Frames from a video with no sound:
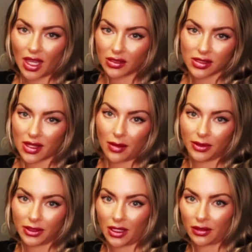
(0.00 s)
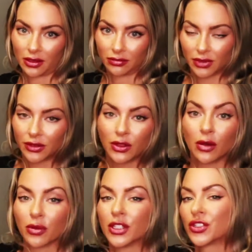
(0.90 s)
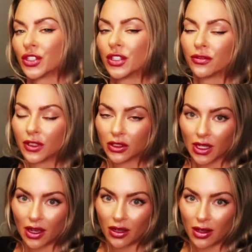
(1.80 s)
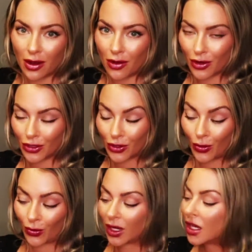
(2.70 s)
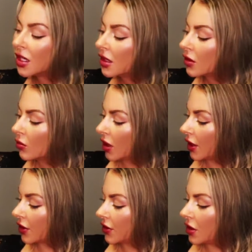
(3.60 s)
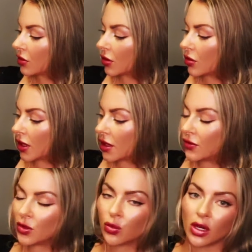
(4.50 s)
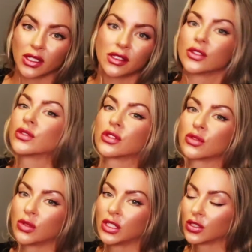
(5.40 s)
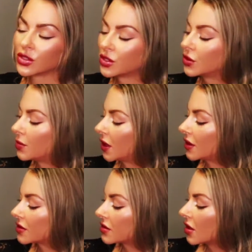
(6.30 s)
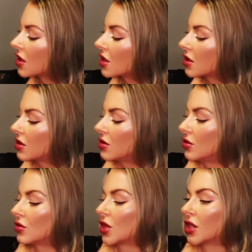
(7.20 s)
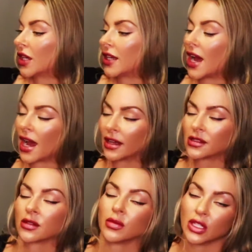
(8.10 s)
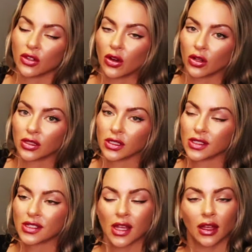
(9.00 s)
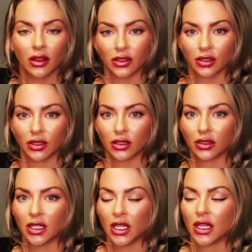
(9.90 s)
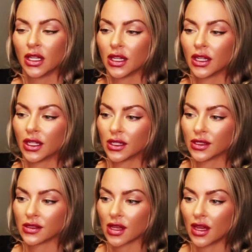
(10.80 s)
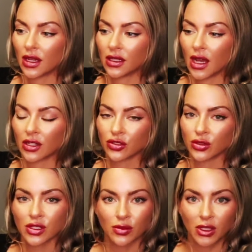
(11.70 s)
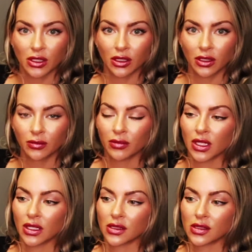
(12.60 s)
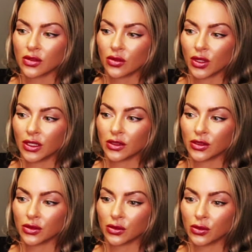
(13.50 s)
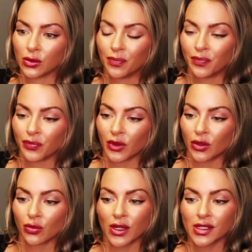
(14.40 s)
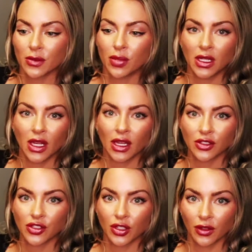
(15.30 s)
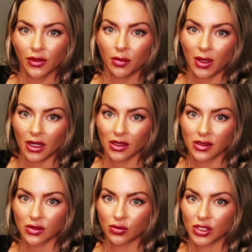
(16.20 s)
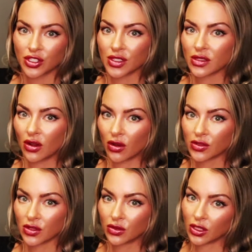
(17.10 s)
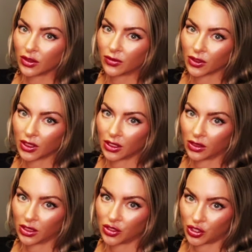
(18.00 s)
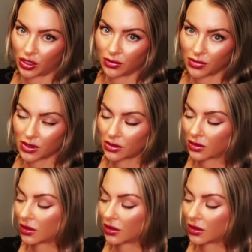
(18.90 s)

how to slap it together, even though I'm pretty sure you can figure that out on your own. One other thing real quick, if you wanted to sweeten your toothpaste, you could add something called xylitol. It is a natural sweetener. It's going to raise the pH of the paste, which is also good for killing germs.